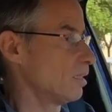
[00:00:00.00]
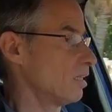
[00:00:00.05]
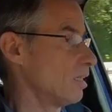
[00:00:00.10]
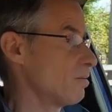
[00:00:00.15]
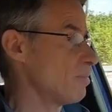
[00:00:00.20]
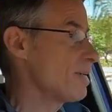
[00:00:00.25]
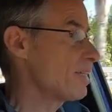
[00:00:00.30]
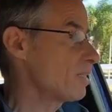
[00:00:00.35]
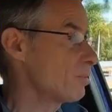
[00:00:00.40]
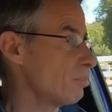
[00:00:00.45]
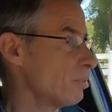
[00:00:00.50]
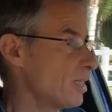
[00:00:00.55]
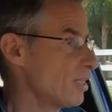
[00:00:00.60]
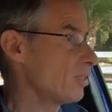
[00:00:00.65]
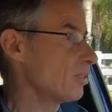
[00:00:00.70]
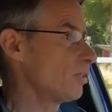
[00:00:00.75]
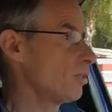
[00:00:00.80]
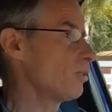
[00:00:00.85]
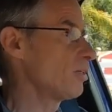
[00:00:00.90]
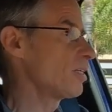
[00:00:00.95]
It makes a pretty
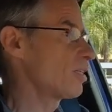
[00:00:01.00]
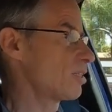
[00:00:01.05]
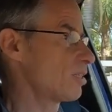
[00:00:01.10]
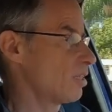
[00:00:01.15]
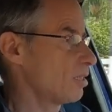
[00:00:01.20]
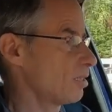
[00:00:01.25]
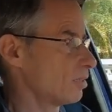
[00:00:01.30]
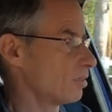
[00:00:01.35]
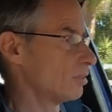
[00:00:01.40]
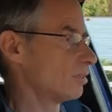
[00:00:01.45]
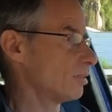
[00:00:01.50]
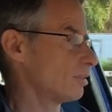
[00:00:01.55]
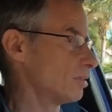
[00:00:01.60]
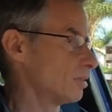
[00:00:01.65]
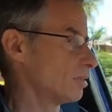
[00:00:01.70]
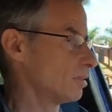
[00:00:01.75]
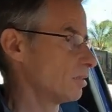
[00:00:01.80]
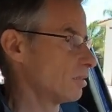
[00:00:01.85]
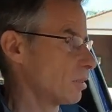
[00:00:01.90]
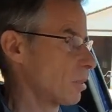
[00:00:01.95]
good noise too.
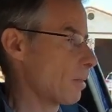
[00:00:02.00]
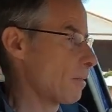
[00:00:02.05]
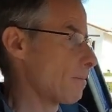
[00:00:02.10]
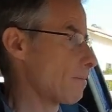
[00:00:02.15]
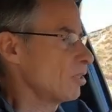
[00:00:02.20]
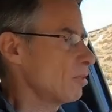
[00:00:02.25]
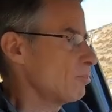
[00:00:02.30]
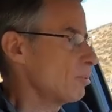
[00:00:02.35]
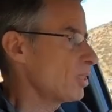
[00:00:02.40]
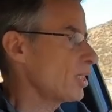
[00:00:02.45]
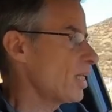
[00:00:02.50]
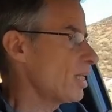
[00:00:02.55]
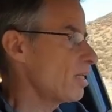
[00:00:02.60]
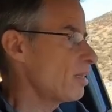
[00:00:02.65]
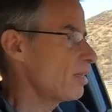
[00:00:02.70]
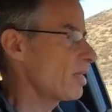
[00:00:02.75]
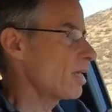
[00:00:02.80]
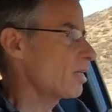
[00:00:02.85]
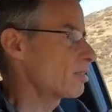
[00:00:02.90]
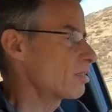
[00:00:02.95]
So putting it in
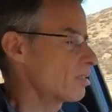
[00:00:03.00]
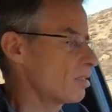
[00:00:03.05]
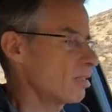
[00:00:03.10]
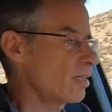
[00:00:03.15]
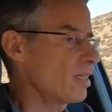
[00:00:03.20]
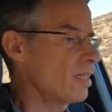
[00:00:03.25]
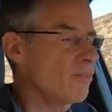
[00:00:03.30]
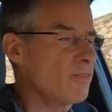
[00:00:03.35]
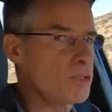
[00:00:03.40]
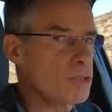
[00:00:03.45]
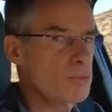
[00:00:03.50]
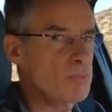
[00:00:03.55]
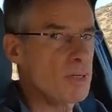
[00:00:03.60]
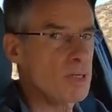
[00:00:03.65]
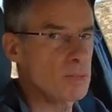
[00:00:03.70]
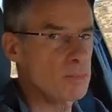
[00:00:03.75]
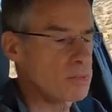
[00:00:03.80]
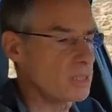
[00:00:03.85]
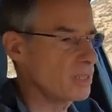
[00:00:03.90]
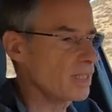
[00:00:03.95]
that individual
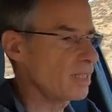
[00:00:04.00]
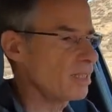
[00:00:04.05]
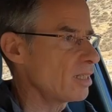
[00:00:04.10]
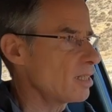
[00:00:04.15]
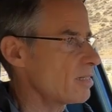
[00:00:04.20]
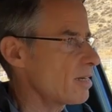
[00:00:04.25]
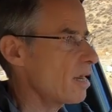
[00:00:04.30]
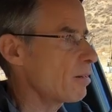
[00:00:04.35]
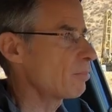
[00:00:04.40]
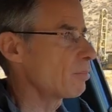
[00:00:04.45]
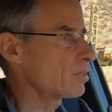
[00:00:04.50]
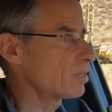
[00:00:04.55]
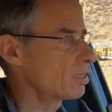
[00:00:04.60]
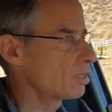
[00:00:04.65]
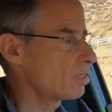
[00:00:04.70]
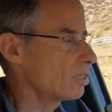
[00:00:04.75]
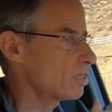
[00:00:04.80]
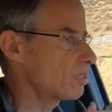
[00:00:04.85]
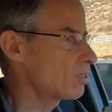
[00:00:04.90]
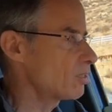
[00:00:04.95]
mode with setting the dampers
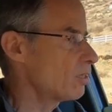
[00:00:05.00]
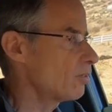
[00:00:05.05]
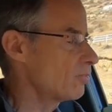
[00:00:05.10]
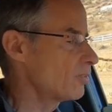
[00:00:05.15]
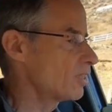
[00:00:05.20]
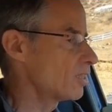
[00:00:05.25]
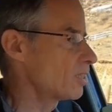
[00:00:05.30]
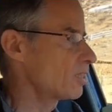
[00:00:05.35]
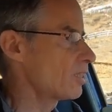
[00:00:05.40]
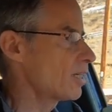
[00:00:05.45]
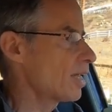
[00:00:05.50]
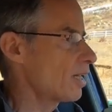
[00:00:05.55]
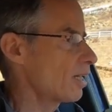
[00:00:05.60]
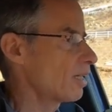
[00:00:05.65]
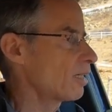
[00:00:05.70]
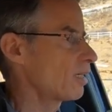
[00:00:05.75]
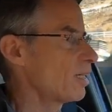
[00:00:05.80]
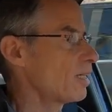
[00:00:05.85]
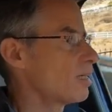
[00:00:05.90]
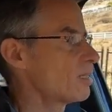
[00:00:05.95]
to the softest
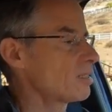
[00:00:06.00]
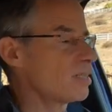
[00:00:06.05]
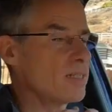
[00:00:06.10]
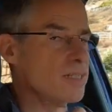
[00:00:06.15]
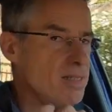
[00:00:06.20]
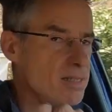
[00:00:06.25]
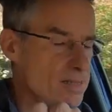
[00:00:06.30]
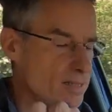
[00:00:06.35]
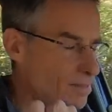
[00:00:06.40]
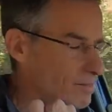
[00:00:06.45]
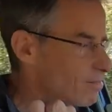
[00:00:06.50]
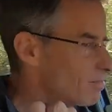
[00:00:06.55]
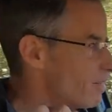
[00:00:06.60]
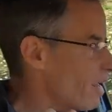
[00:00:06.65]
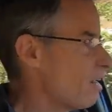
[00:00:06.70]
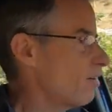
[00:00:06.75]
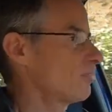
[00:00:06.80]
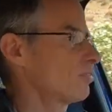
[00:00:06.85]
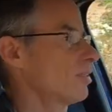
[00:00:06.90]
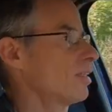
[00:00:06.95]
setting is
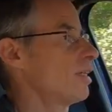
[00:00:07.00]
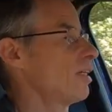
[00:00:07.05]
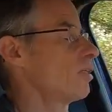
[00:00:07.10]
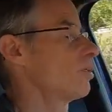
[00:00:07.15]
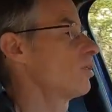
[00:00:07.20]
definitely a